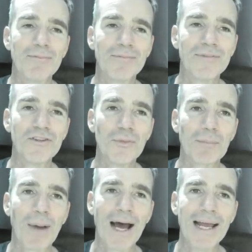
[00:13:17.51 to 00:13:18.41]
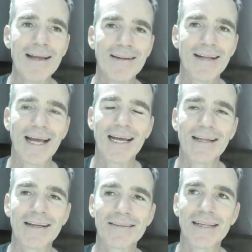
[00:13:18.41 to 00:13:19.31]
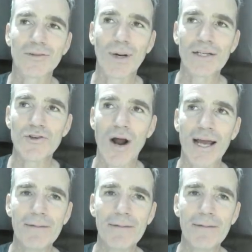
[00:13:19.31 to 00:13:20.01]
Zooming by, you can see it's quite dry.